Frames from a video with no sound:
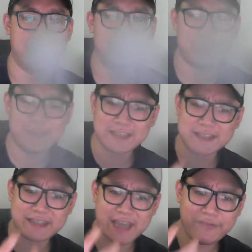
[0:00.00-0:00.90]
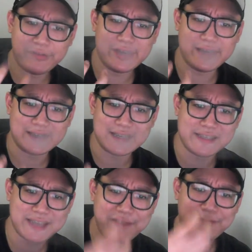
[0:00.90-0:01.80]
So it's a
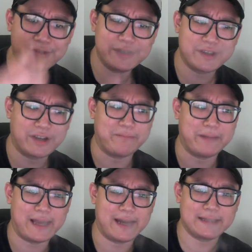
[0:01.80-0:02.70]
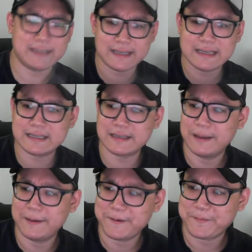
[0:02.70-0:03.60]
savory sort of banana taste.
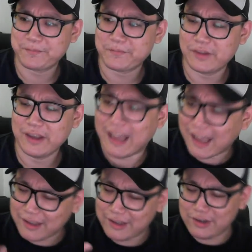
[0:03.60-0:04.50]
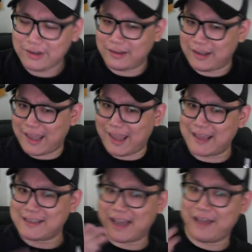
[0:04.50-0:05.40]
You know,
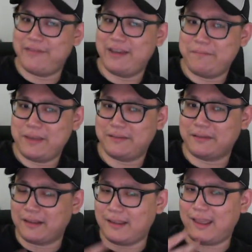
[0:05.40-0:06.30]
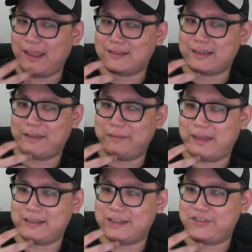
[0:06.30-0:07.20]
as I vape it, as
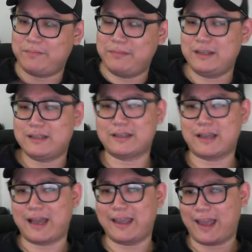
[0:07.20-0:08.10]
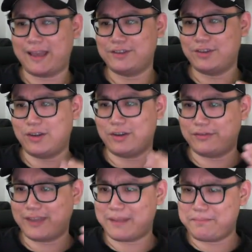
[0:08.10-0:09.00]
I drip this, I sort of
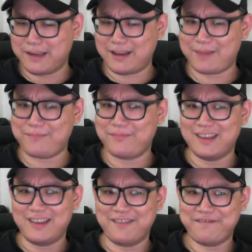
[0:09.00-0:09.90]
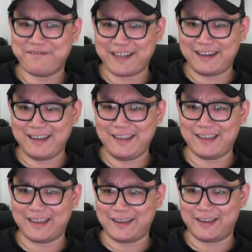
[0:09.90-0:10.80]
can pick up
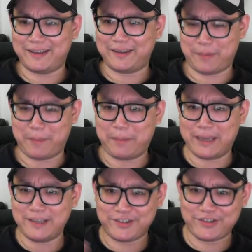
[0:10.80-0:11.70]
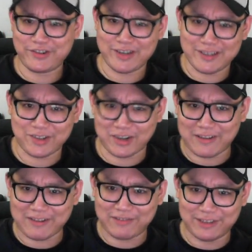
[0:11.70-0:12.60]
faintly a pastry sort of
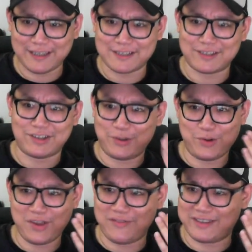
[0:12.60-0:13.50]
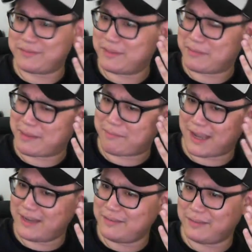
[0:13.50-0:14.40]
aftertaste. You know, I don't know if it's in my
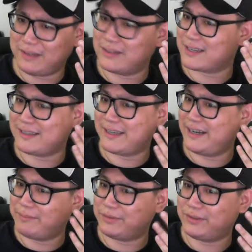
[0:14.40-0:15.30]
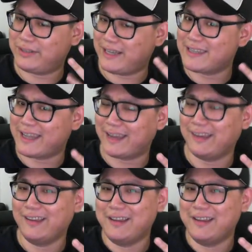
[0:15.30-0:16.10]
mind because I set it up to taste like